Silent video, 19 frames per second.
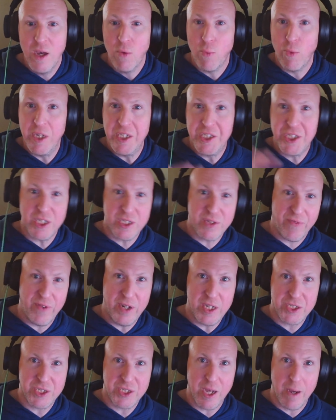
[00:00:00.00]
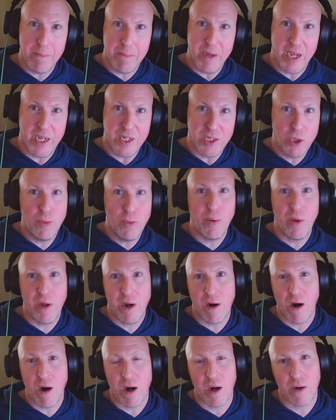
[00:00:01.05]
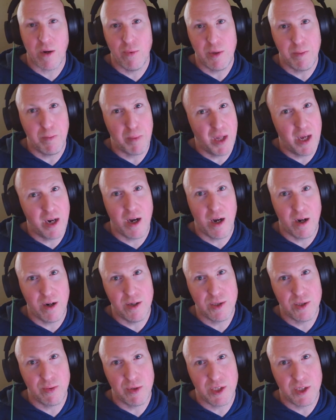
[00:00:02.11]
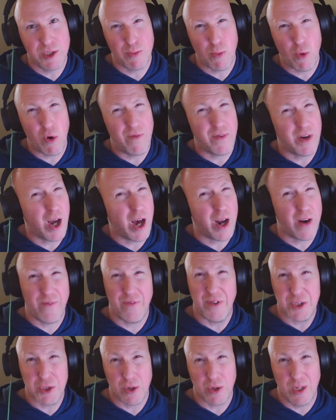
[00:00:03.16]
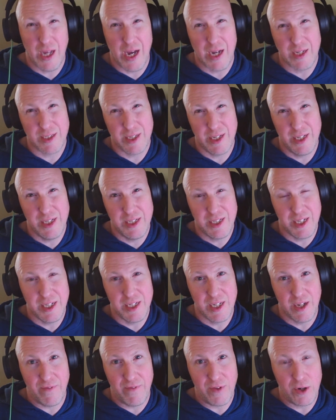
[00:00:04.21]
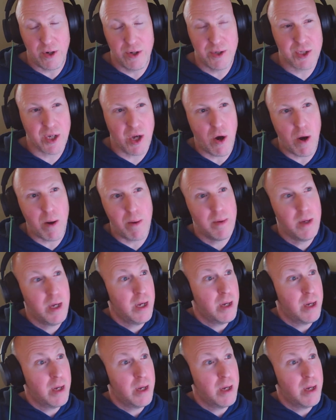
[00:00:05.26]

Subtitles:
We just finished up a 2-player arc with Blood Hunters, which is more of an unofficial class that hit D&D a few years ago.